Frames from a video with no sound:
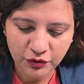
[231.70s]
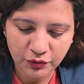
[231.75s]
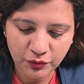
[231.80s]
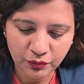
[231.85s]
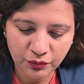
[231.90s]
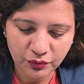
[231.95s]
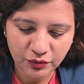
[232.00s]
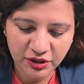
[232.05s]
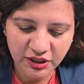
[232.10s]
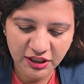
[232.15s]

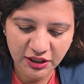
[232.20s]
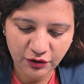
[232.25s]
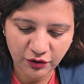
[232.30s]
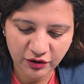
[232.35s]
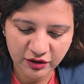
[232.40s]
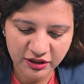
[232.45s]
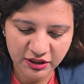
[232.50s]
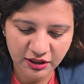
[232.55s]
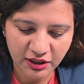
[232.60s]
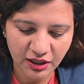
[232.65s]

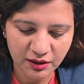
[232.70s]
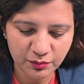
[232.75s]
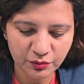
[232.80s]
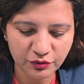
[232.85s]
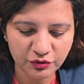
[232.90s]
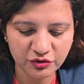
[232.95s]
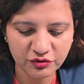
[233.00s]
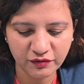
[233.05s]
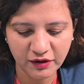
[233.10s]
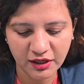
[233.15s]

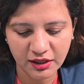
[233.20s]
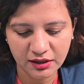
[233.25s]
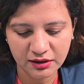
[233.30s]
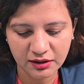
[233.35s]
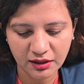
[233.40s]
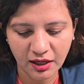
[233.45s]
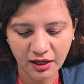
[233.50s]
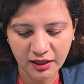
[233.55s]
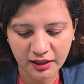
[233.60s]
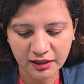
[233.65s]
2-deoxyribose,
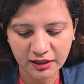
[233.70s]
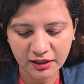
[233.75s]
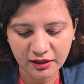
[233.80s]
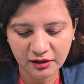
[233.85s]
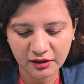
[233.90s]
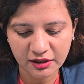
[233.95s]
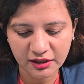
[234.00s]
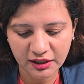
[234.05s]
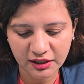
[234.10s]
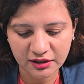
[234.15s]
whereas RNA
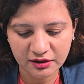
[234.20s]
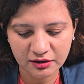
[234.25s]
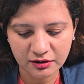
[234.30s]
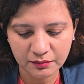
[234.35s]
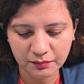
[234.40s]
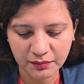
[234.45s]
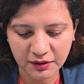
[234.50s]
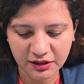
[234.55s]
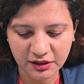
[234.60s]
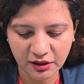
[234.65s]
contains
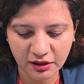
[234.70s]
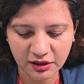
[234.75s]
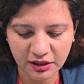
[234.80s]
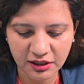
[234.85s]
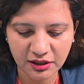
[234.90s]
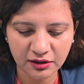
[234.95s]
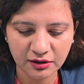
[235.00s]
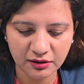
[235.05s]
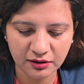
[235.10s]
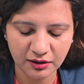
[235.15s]
beta
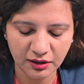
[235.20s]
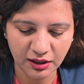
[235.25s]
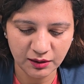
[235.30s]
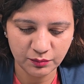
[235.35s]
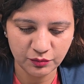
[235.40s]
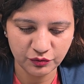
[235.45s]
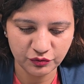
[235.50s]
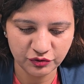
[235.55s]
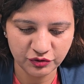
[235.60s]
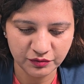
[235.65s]
D
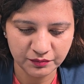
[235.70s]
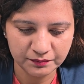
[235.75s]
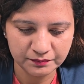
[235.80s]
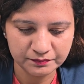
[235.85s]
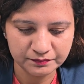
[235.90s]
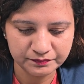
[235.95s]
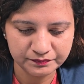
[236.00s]
ribose.